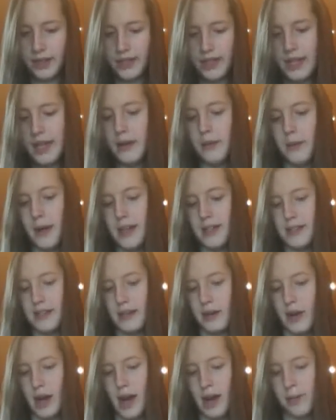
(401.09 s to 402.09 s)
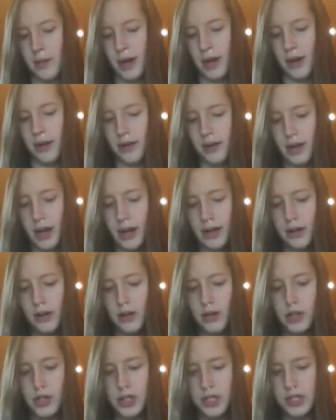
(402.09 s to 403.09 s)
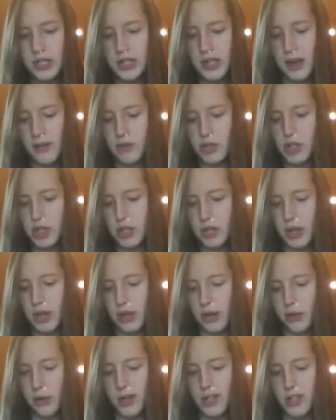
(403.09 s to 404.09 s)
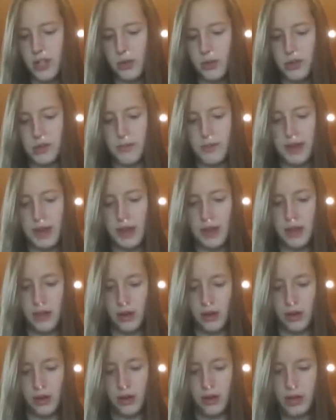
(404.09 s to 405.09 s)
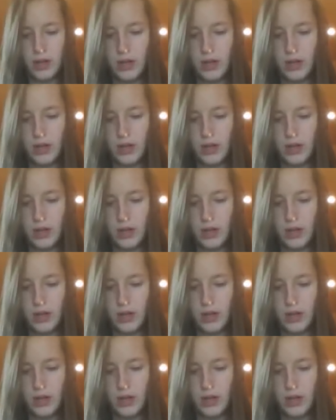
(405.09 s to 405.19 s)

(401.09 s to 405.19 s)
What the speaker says: Nia raised her eyebrow. I noticed she did that when she thought a question was beneath her.